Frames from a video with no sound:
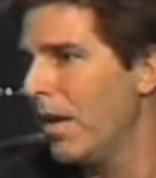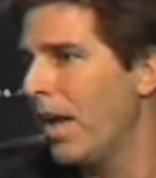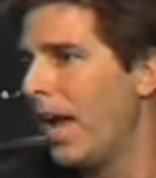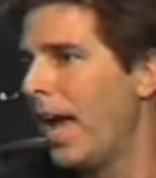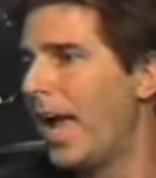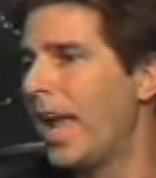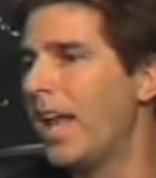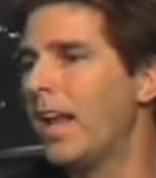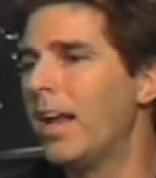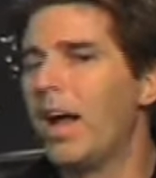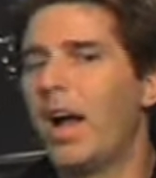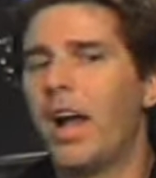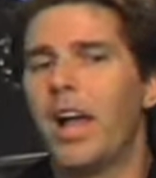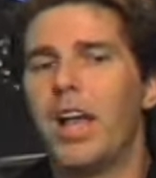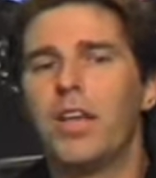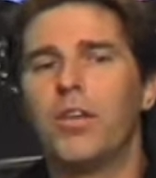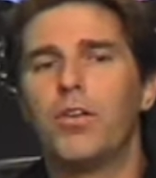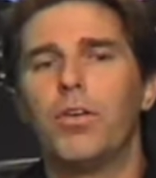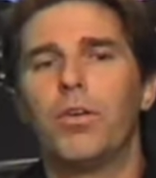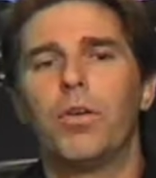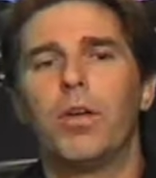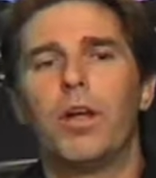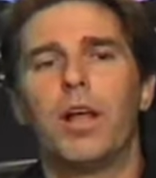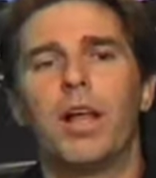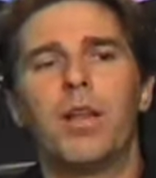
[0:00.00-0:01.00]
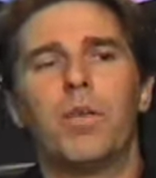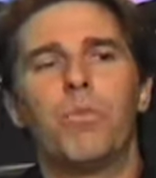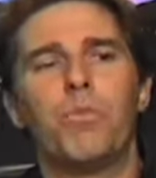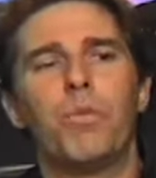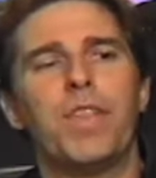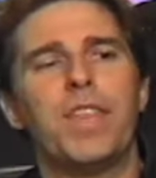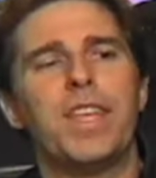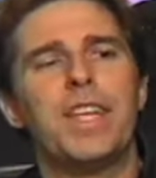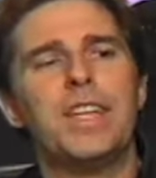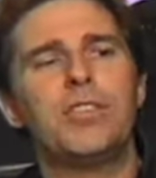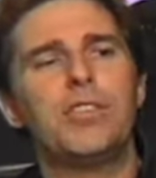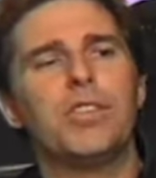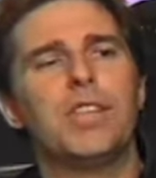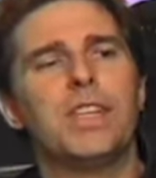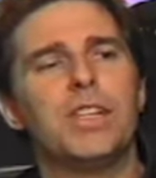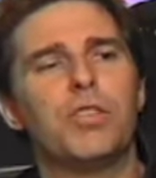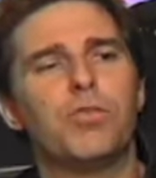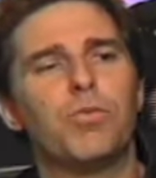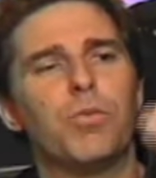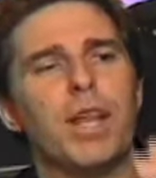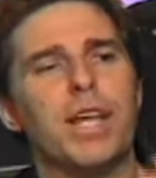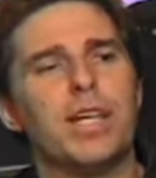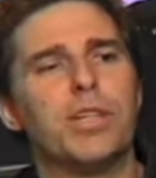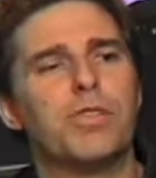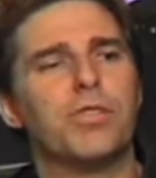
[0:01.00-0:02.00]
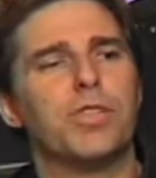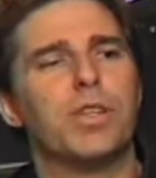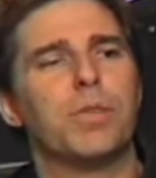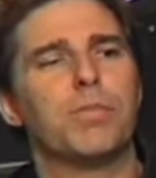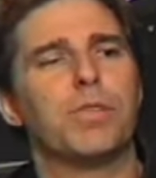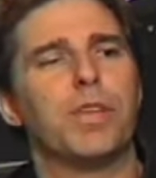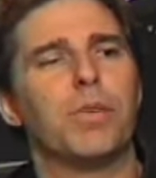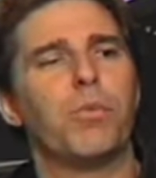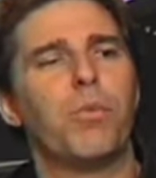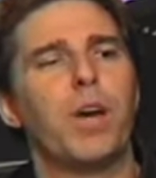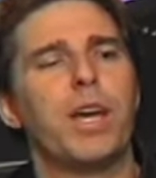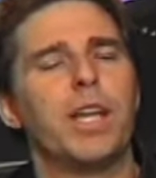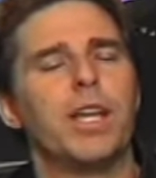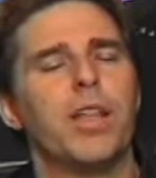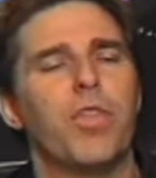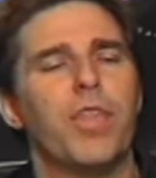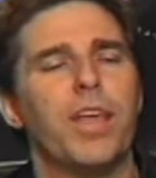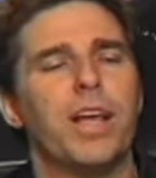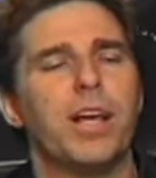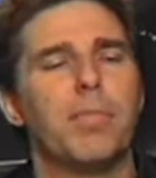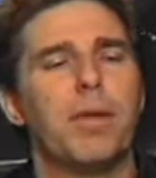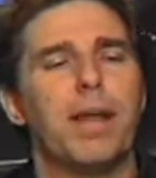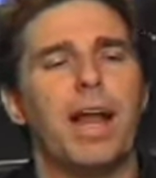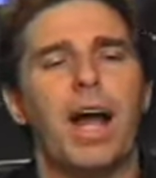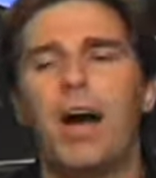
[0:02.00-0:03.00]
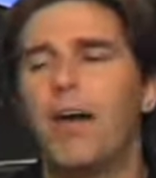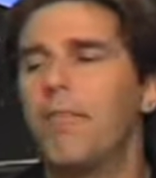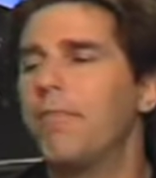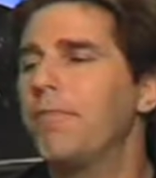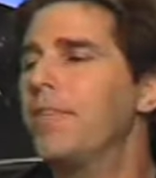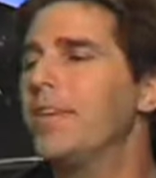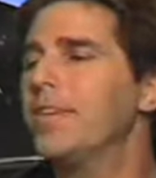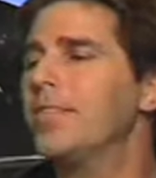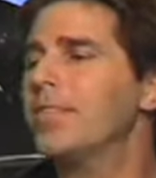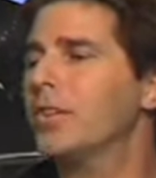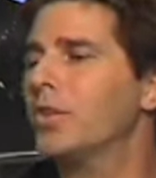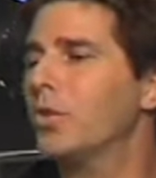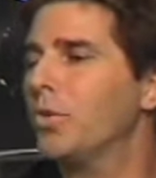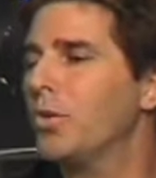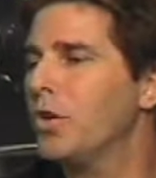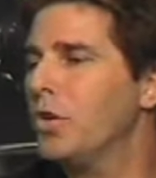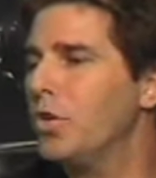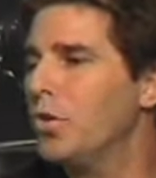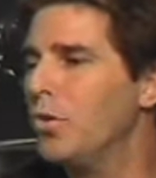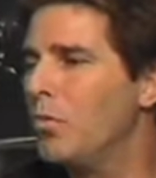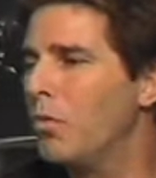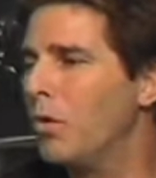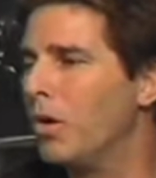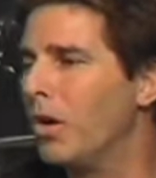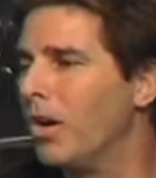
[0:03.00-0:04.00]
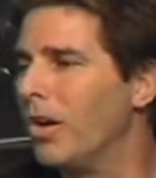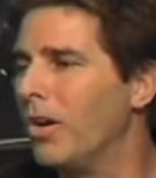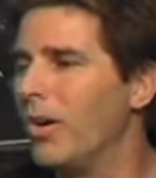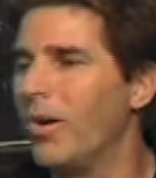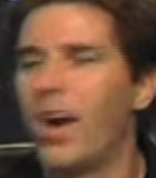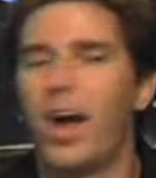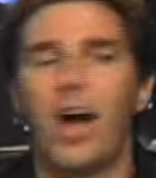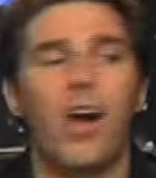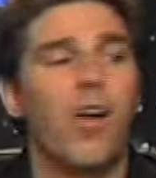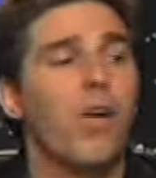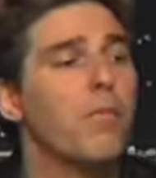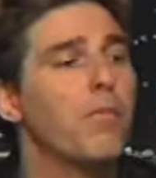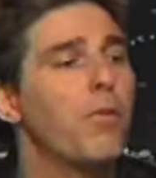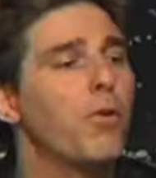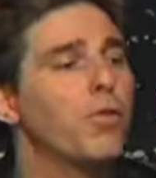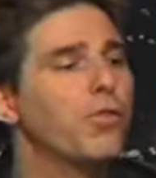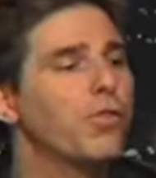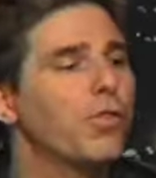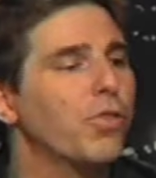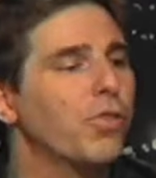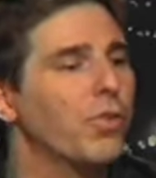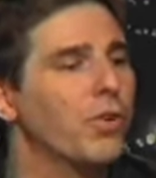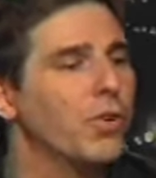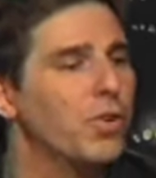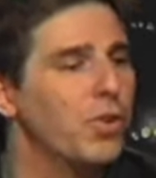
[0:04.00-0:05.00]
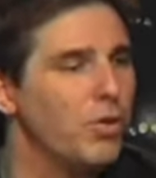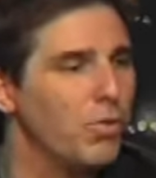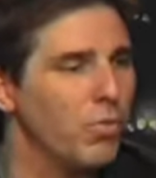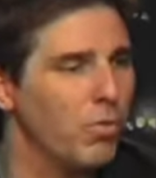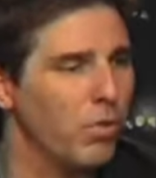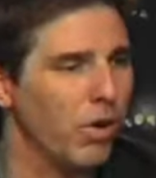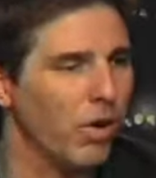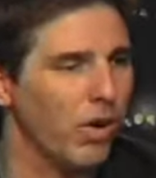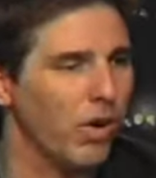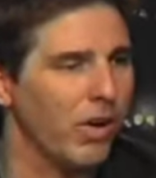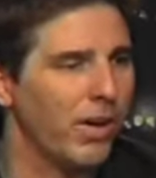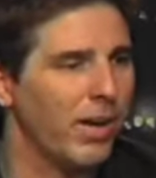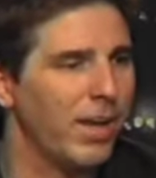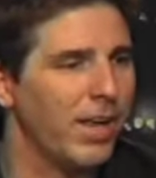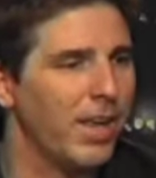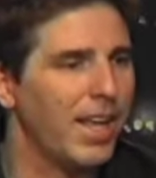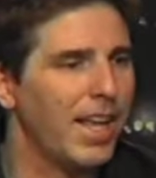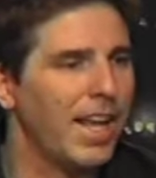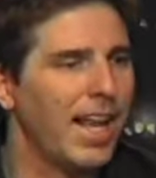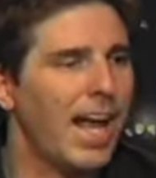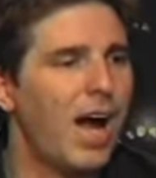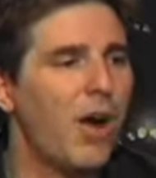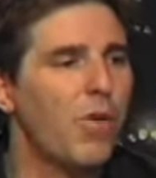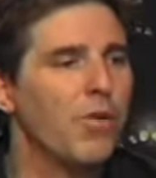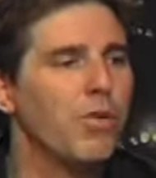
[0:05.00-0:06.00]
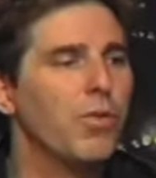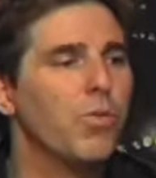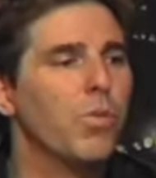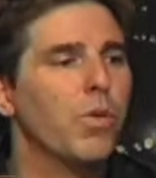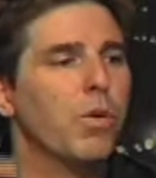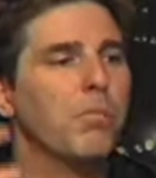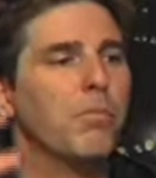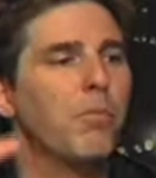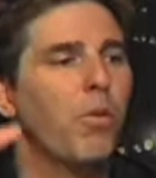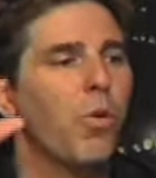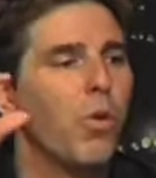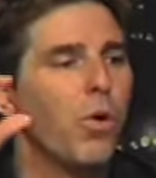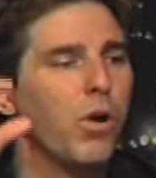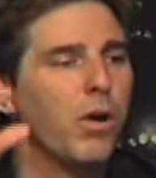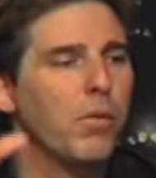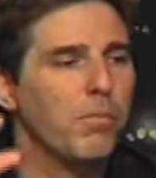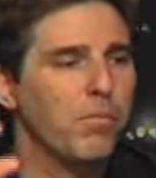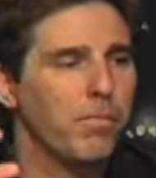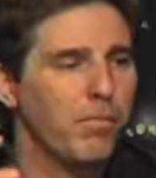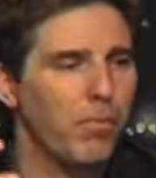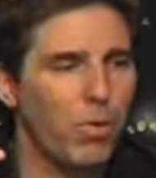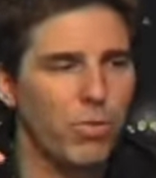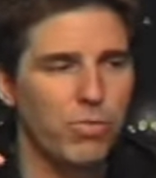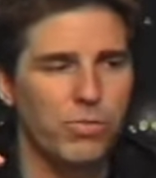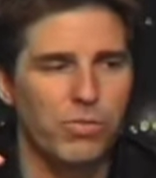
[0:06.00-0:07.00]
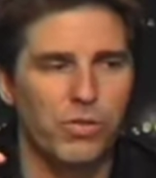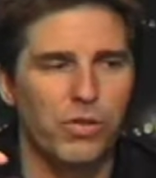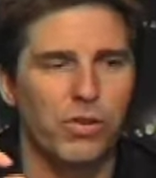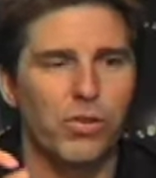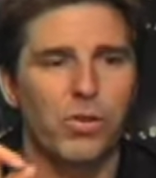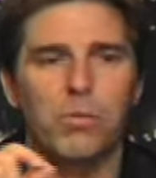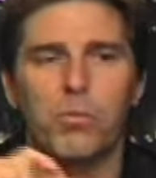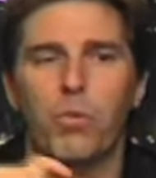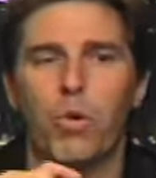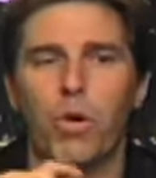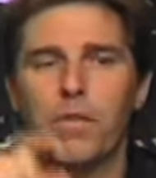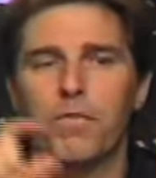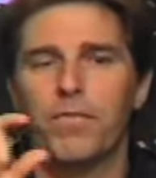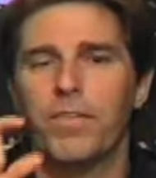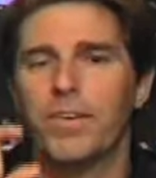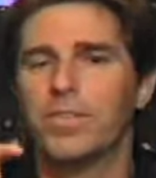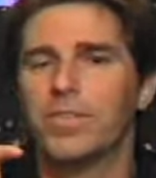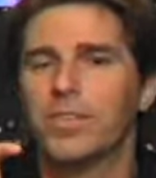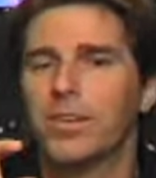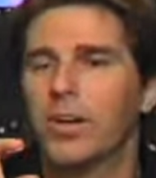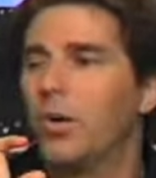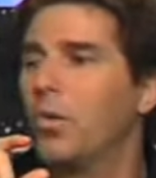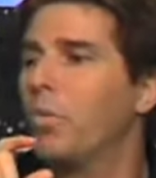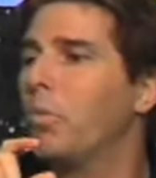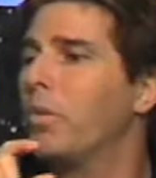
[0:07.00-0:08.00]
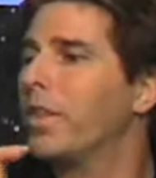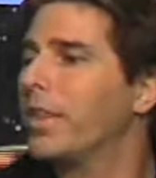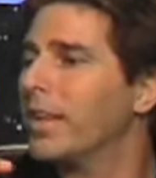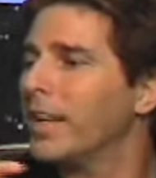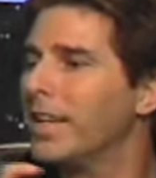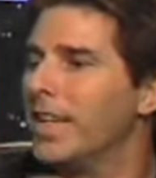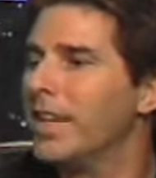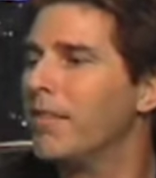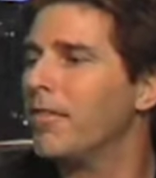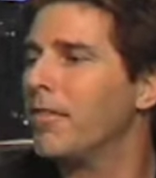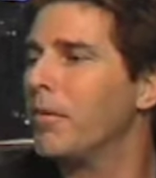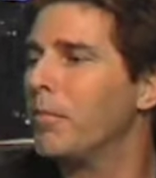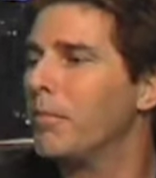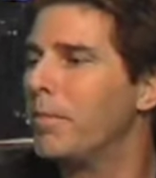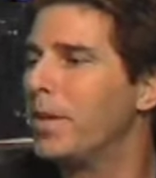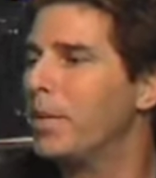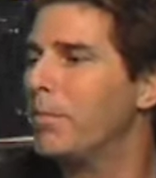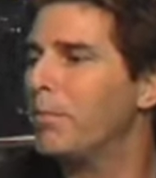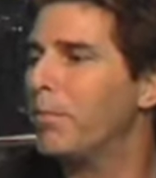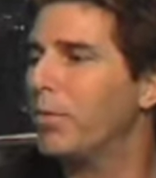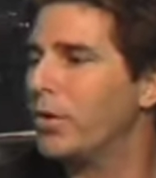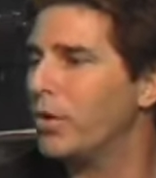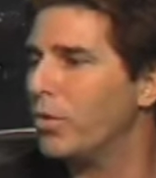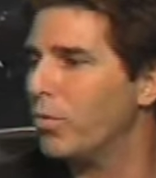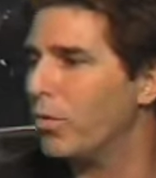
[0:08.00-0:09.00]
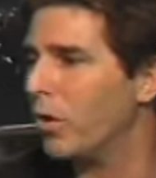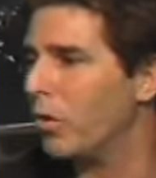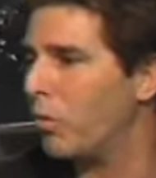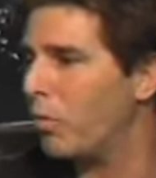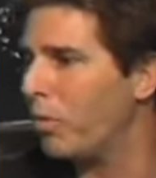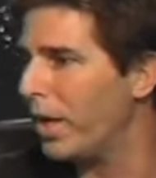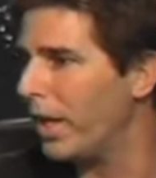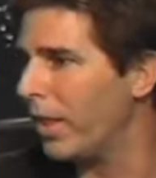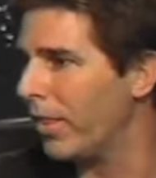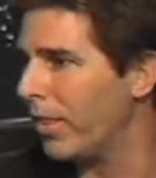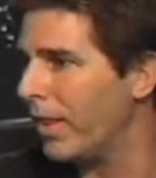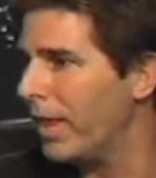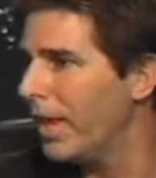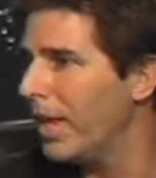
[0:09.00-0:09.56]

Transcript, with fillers: And, I, and with each of these relationships, I want you to think about how physical you were or how emotional you were and how you were more emotional or more physical with the different people you were with.